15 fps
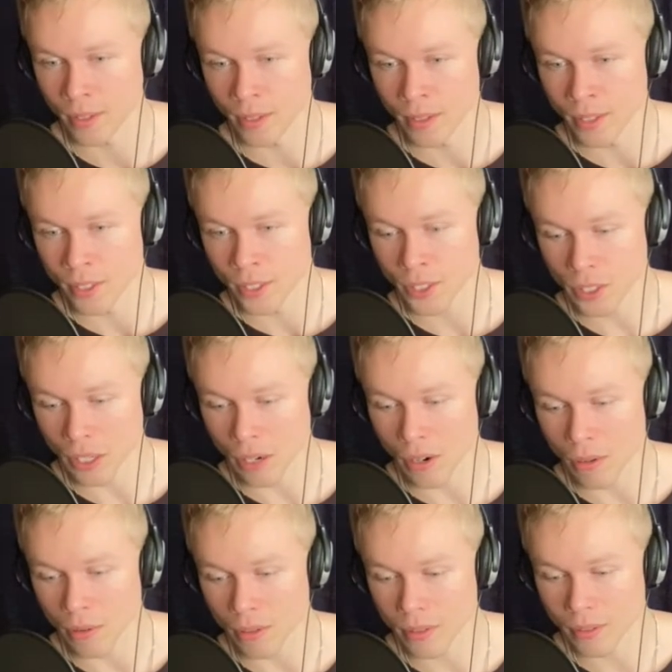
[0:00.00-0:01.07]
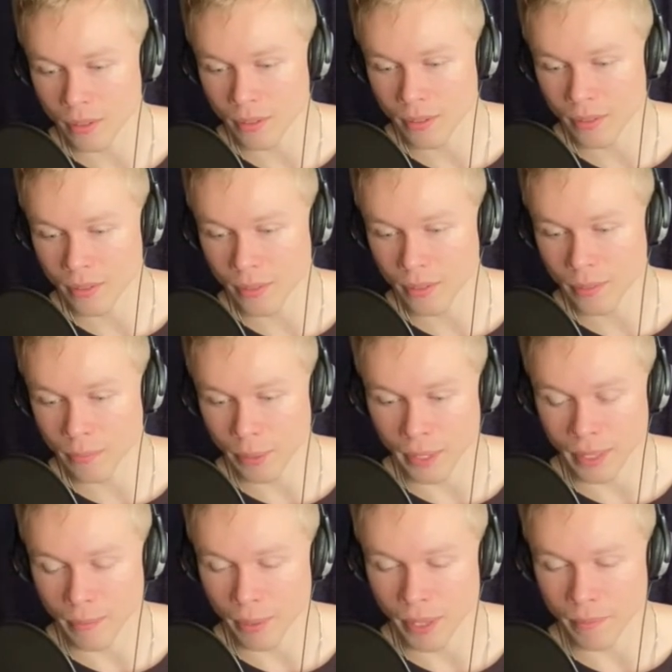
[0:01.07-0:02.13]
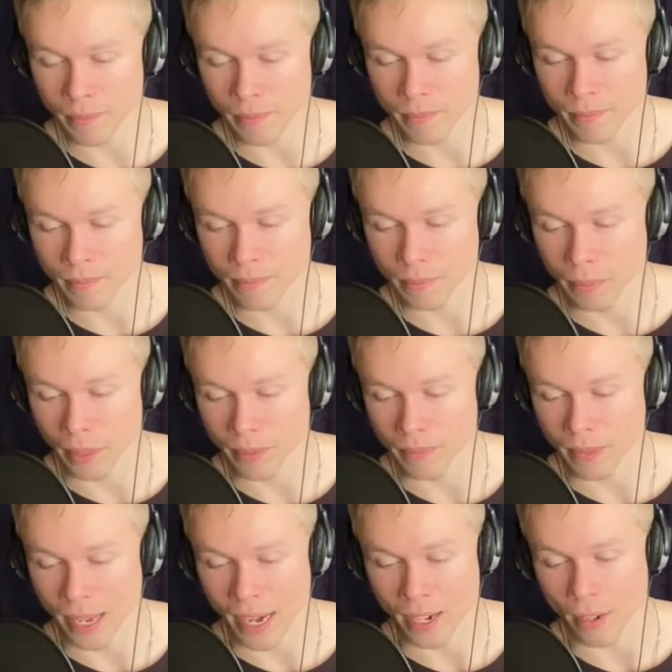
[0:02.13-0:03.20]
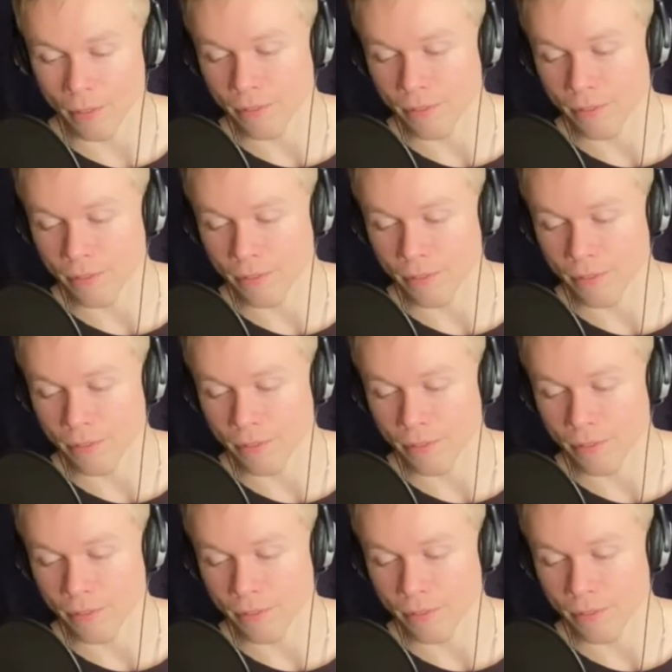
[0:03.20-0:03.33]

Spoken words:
So, but I don't know.